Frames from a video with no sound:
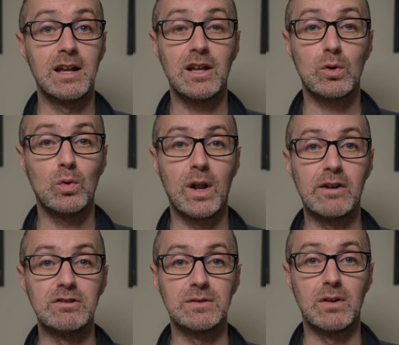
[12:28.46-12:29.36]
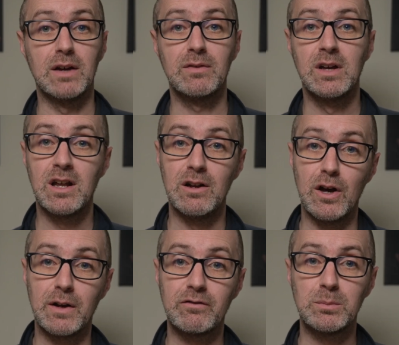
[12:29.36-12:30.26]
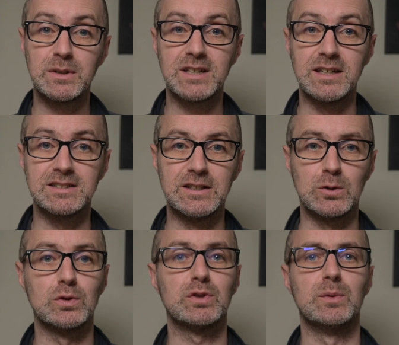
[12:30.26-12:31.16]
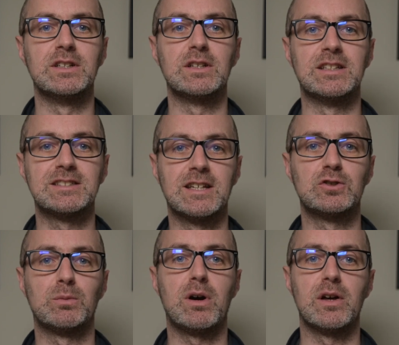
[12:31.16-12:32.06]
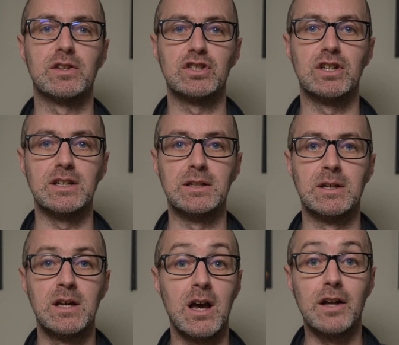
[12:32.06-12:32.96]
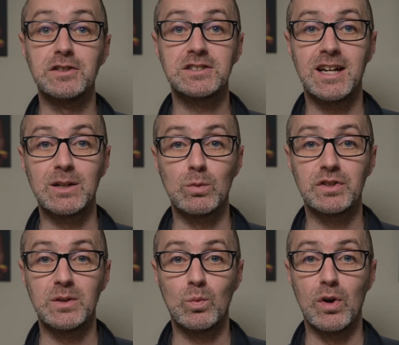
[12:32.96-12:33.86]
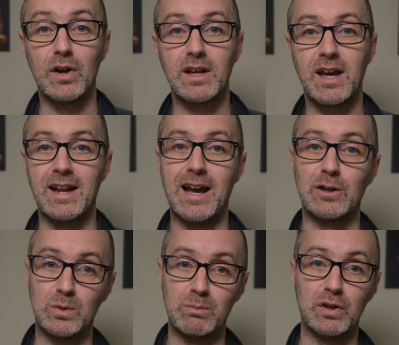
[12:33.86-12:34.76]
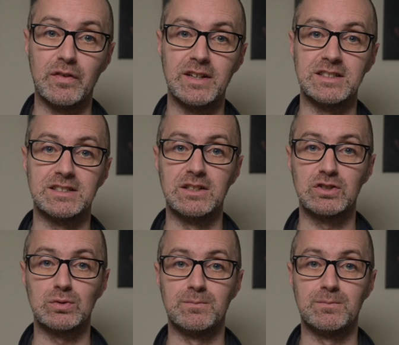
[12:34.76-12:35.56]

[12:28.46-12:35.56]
And like all areas of life, learning from mistakes is also an essential part of the journey. Understanding what didn't work and how to improve it is essential.